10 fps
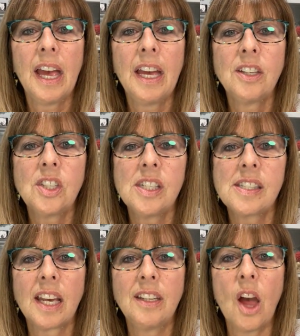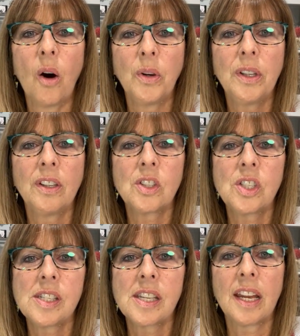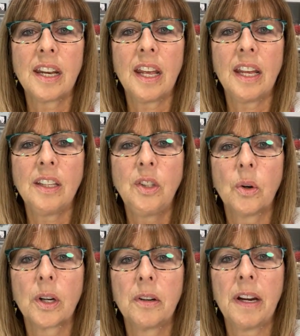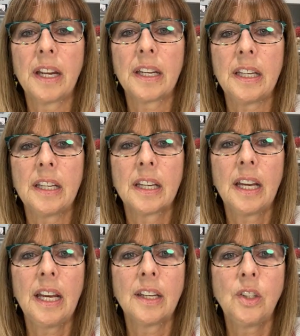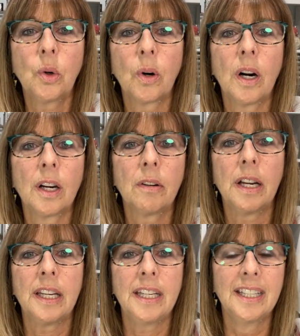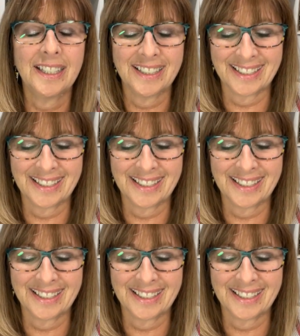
and she said, no, she said, you're granny and you're a granny.